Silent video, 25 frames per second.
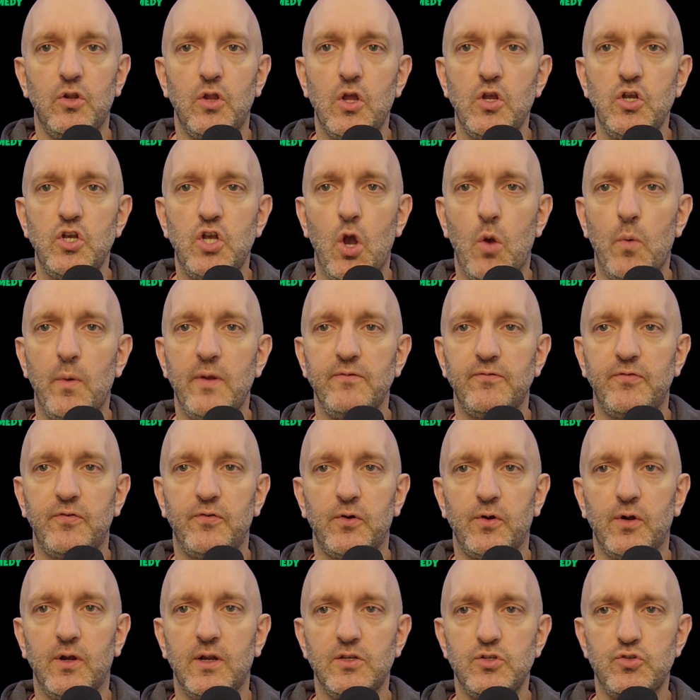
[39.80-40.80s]
going
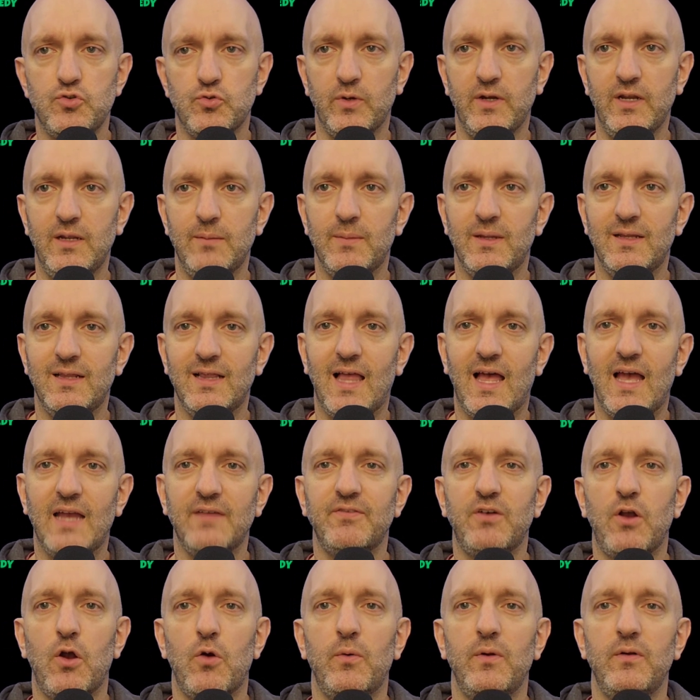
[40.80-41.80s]
for a dream in
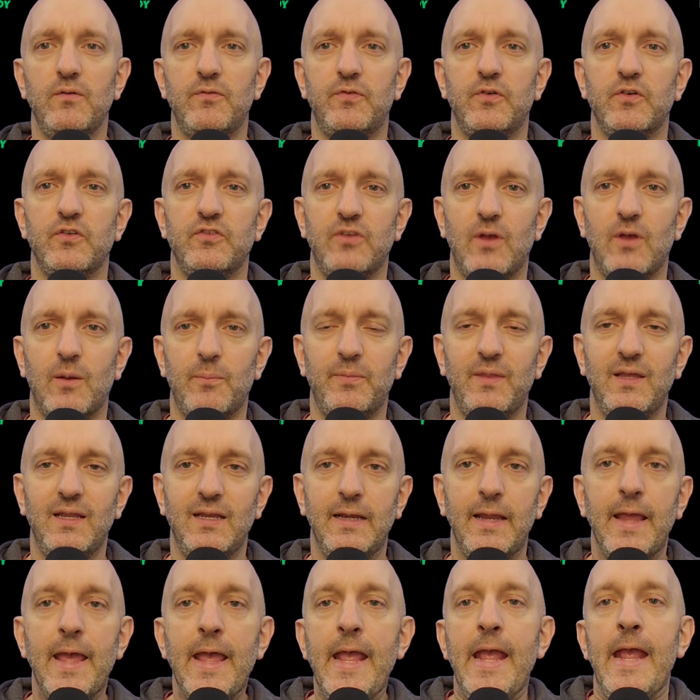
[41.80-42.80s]
life, going for
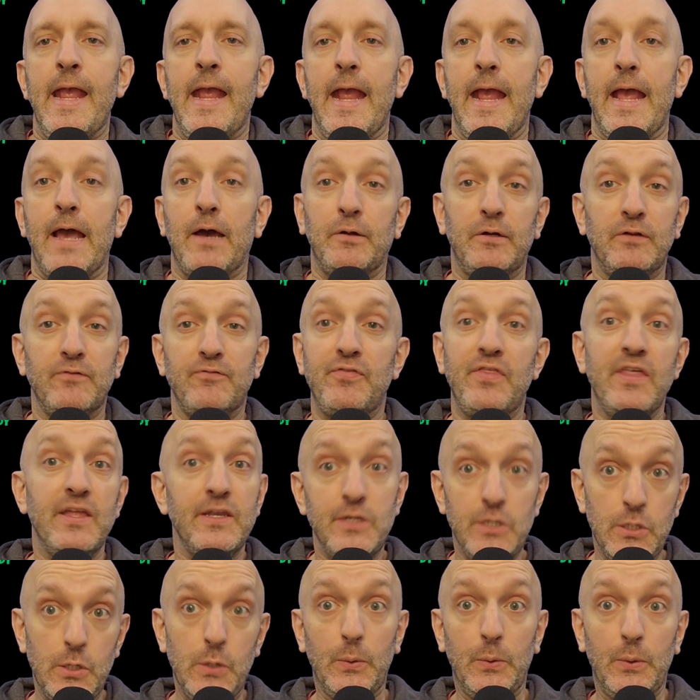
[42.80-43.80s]
something out of the
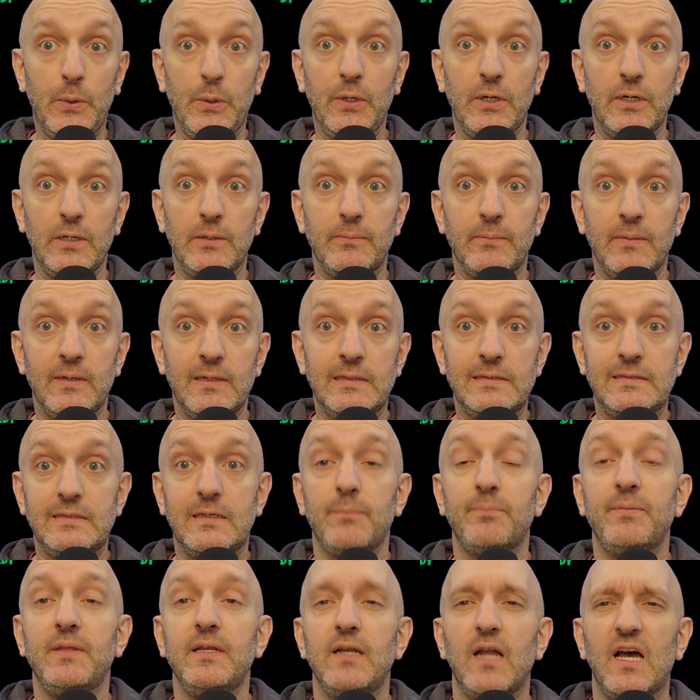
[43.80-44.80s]
norm,
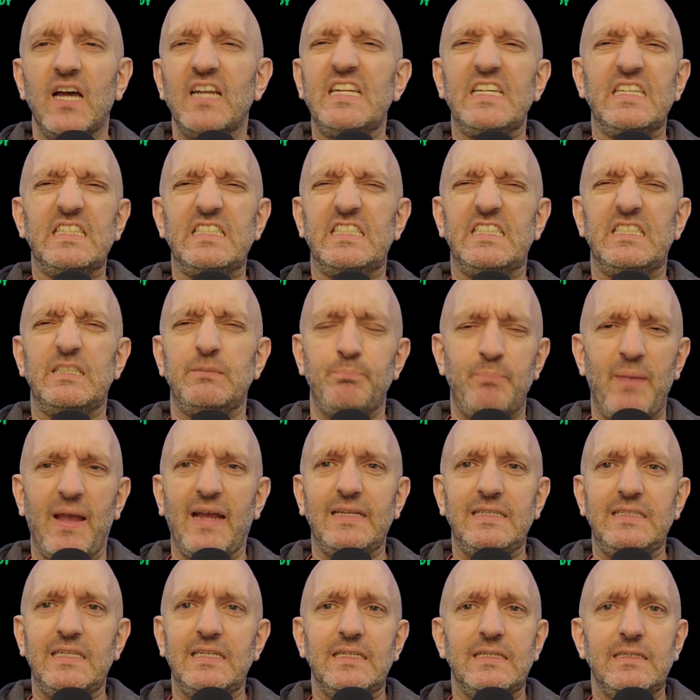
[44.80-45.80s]
something
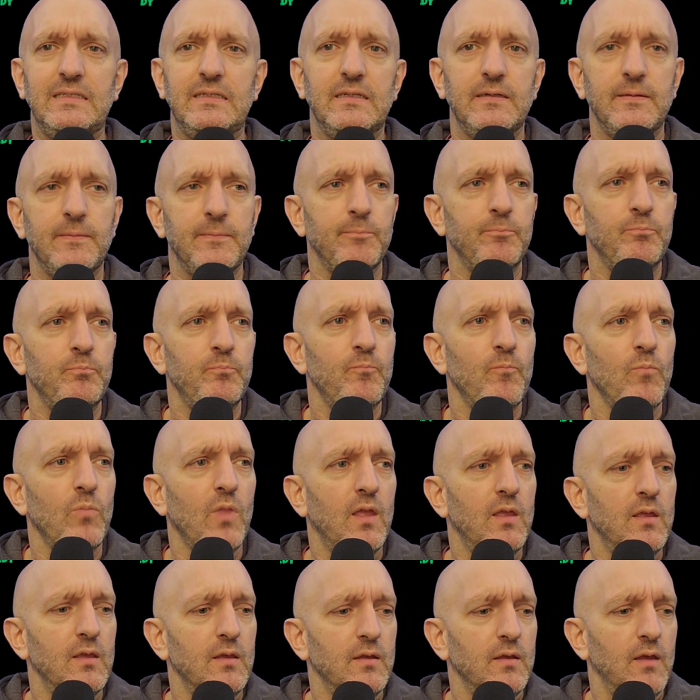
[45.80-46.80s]
unexpected,
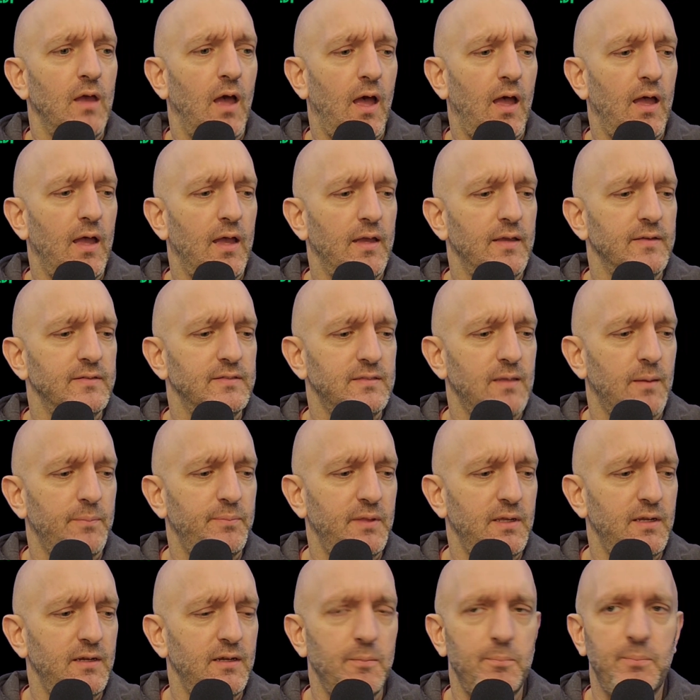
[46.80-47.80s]

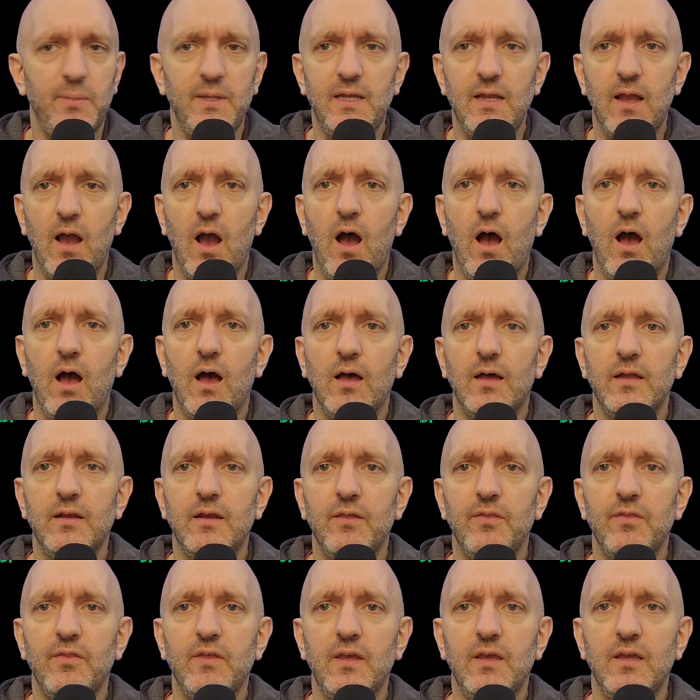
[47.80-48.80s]
something
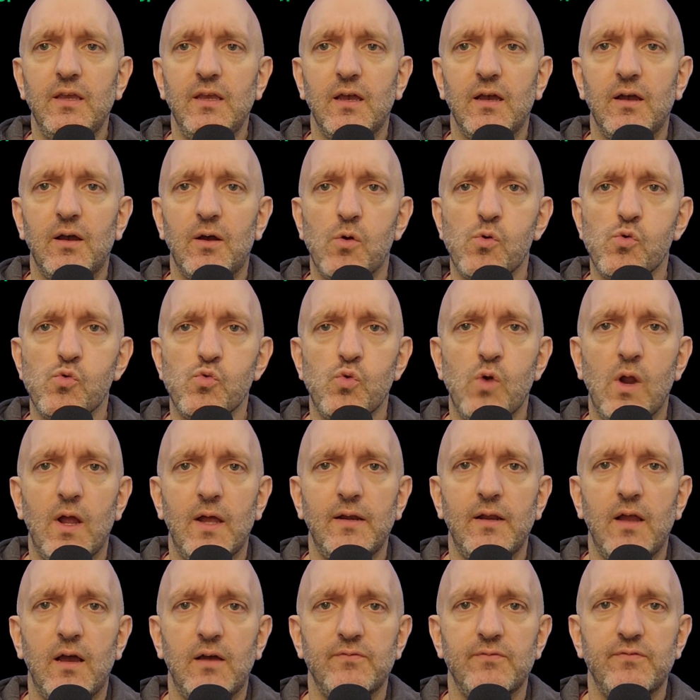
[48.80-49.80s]
beyond the
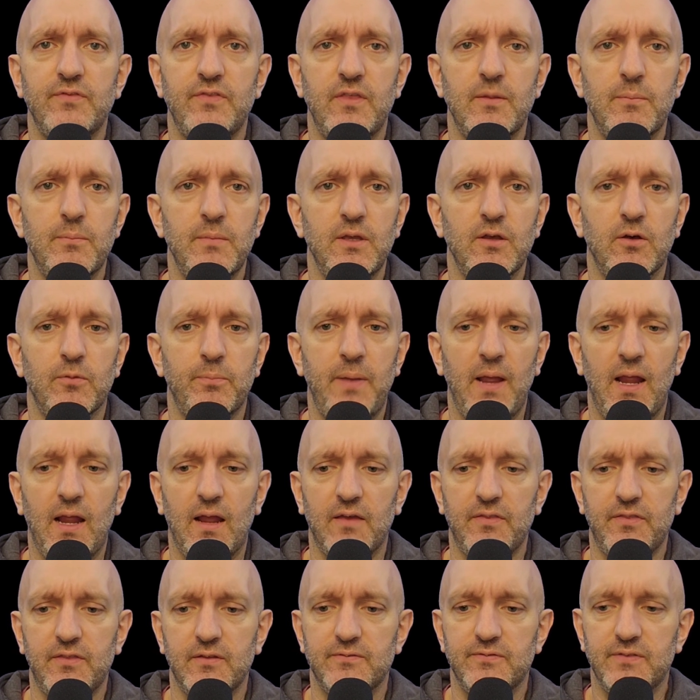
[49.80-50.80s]
run-of-the-mill
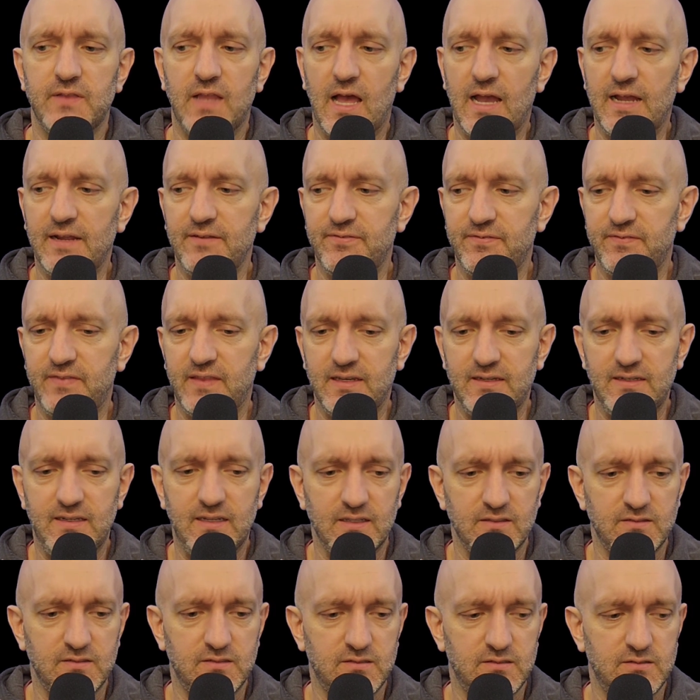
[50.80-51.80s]
path of life that
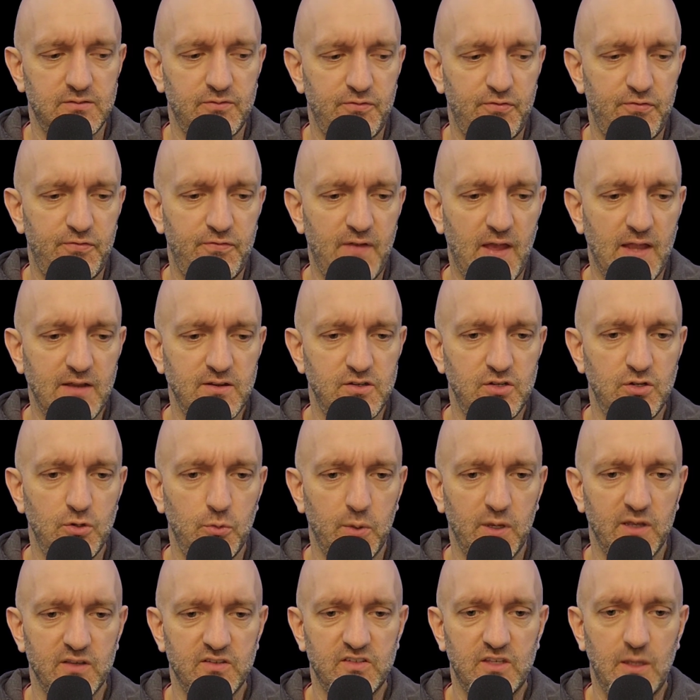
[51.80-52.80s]
gets fed
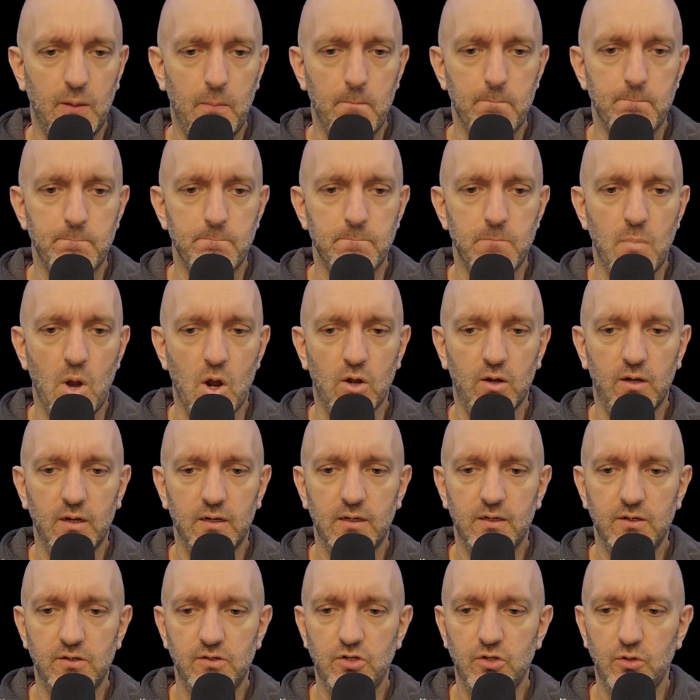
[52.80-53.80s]
to us and
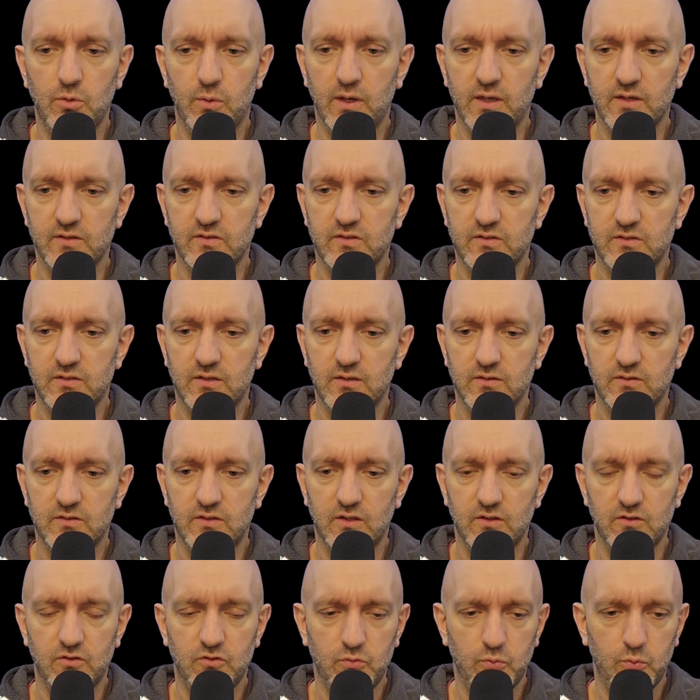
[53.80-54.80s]
marketed to us
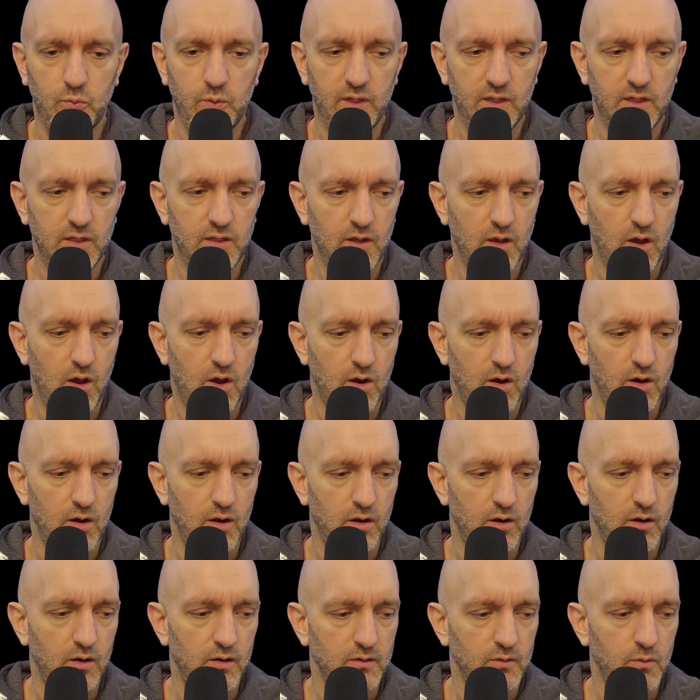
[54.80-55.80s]
since we
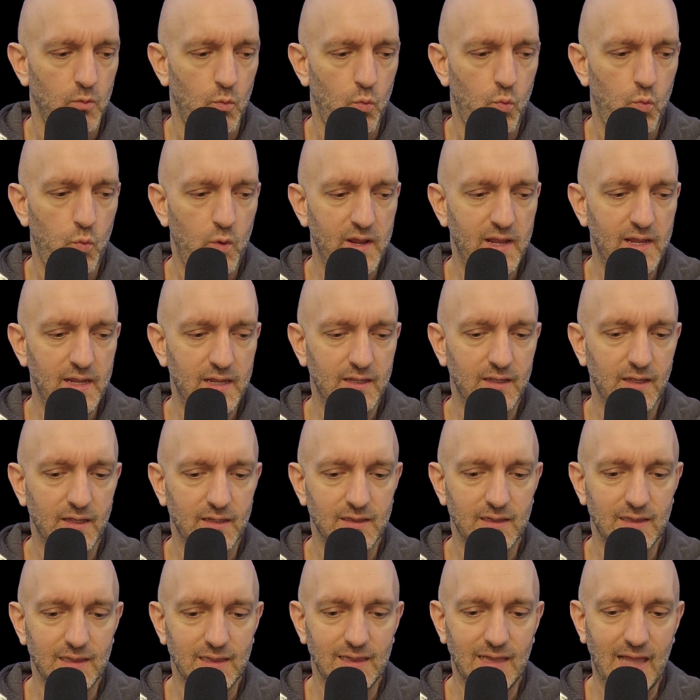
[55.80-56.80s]
are wee
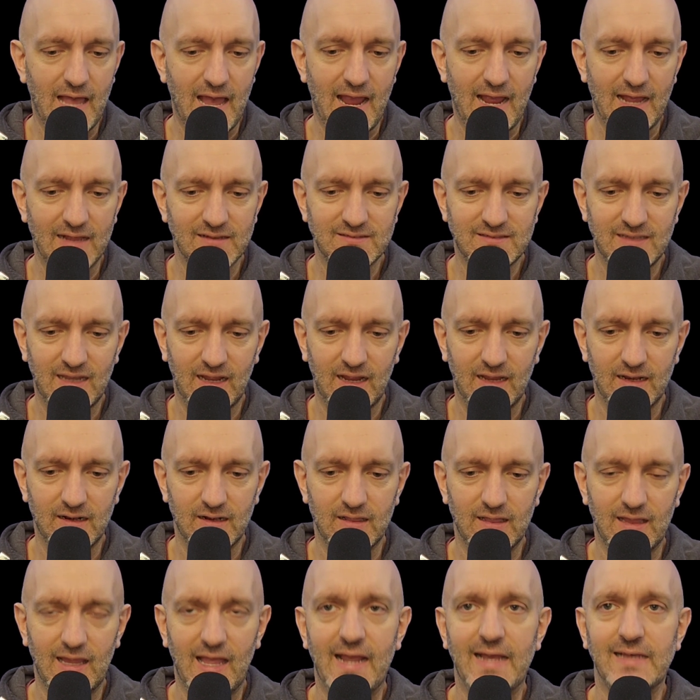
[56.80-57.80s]
lads and
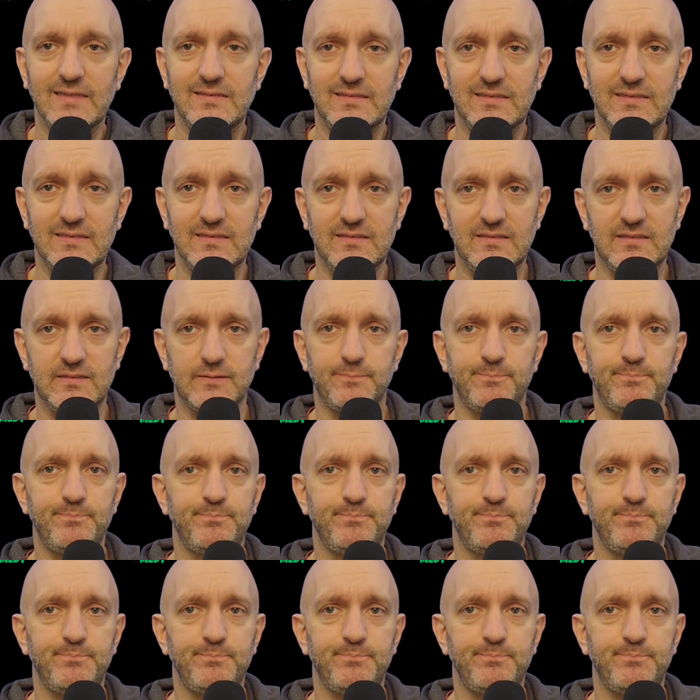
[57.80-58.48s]
lasses.